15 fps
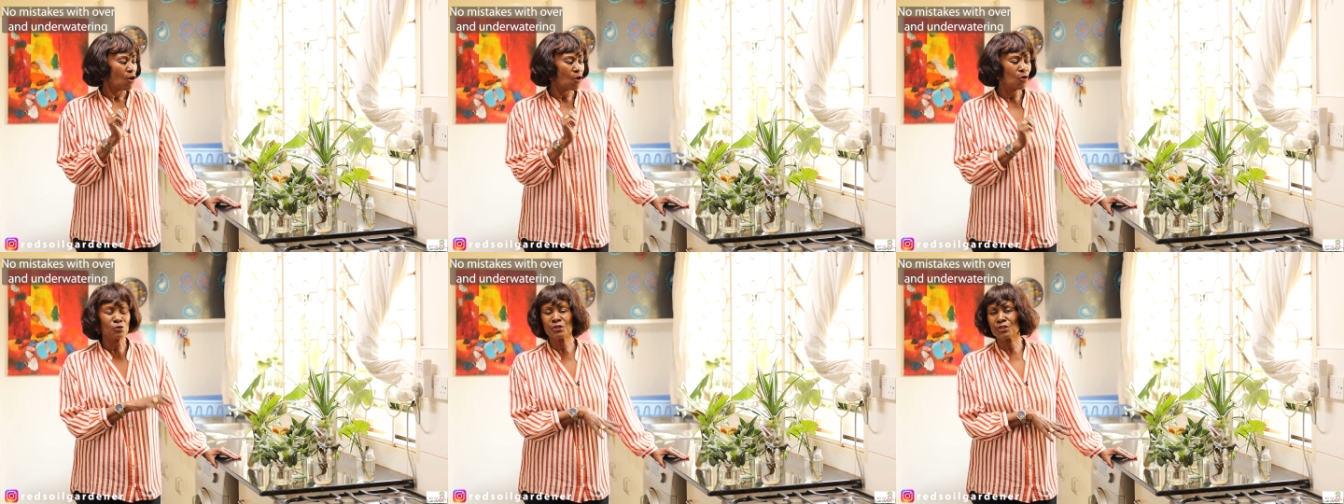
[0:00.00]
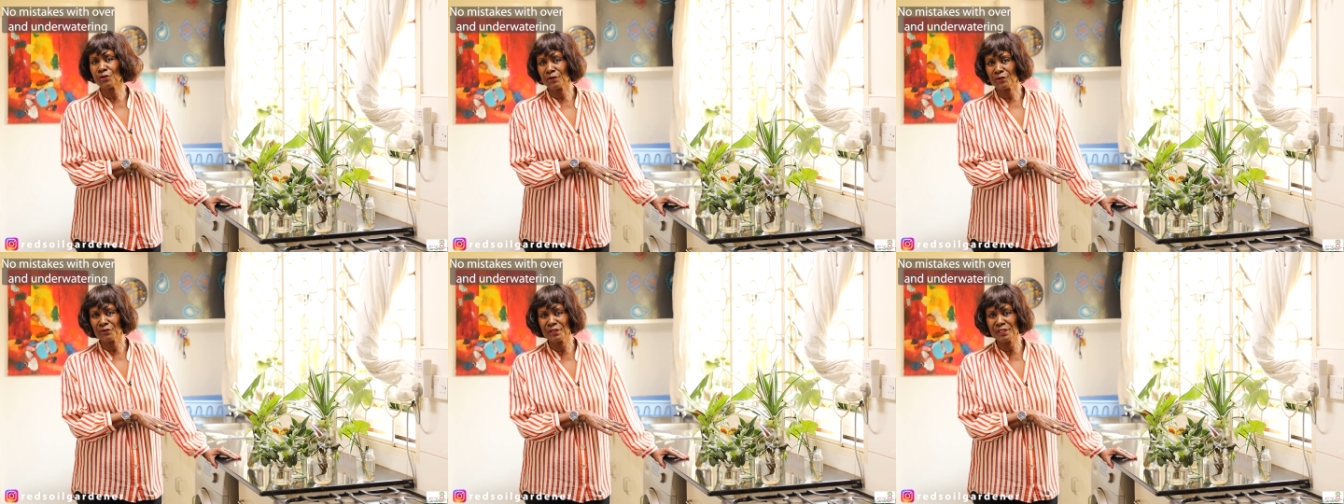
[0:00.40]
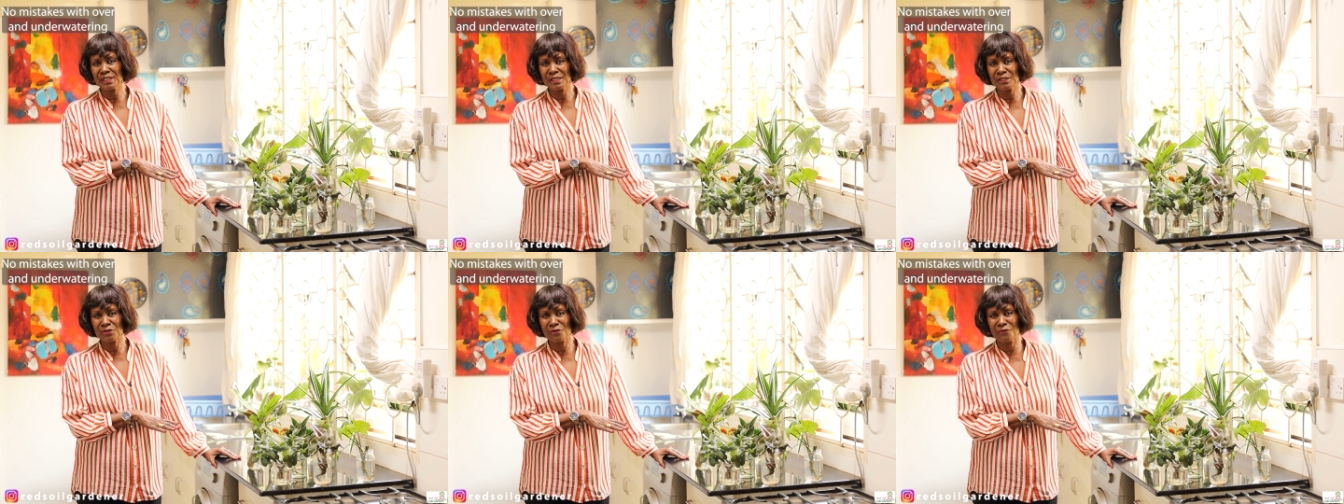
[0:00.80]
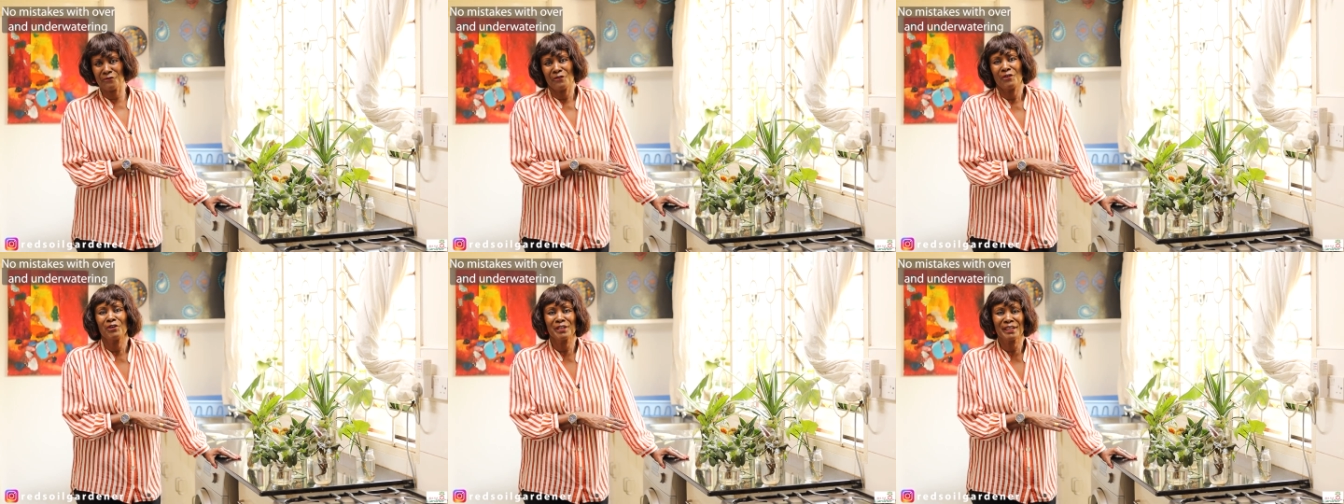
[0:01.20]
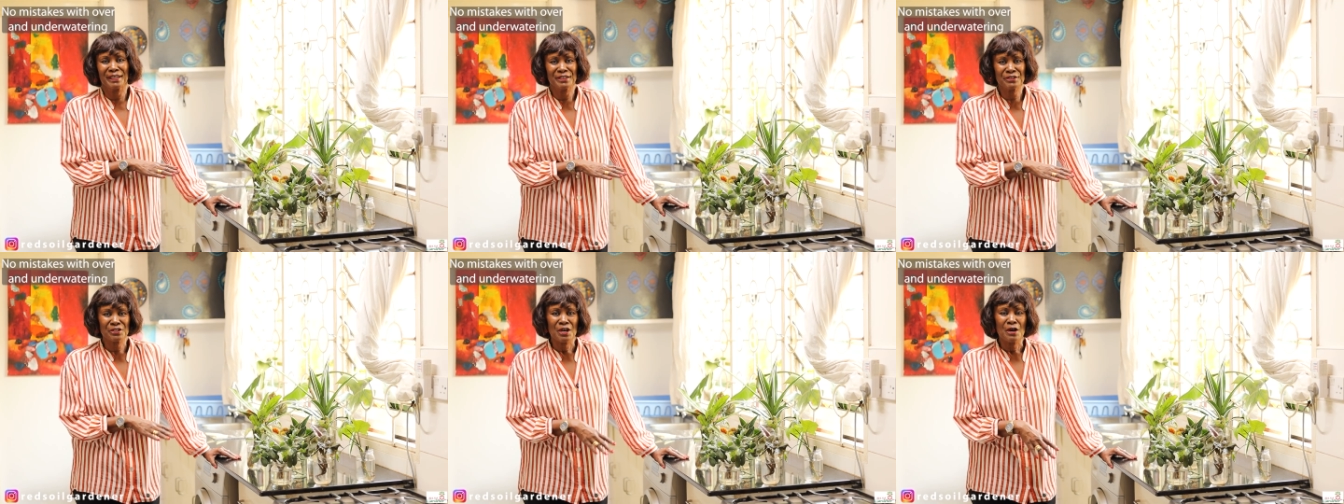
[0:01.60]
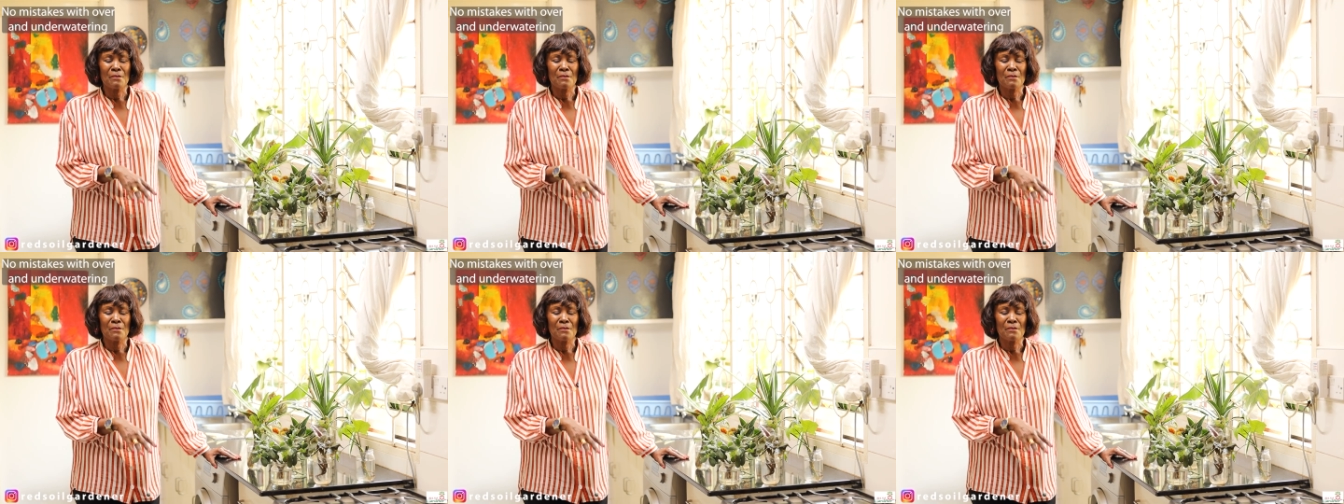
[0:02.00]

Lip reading: also increases your foliage.